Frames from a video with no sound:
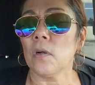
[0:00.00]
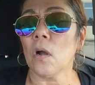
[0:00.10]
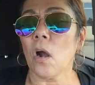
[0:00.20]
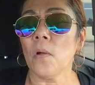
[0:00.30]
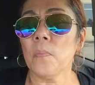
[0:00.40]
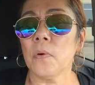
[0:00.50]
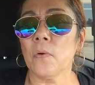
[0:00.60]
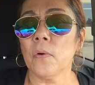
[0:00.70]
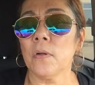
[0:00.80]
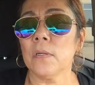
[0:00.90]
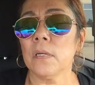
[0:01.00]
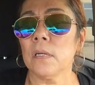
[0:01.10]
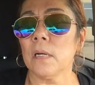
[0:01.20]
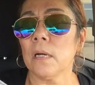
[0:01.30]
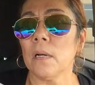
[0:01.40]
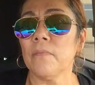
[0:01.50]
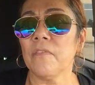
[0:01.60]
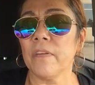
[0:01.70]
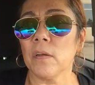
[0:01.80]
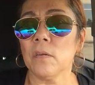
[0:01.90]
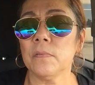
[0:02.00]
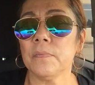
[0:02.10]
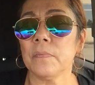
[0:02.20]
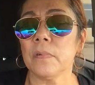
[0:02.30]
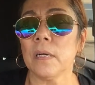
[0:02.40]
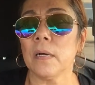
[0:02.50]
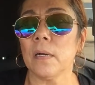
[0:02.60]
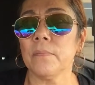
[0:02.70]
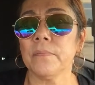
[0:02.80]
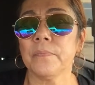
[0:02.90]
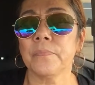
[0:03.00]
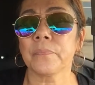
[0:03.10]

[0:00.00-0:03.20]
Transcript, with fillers: cardboard um, Um,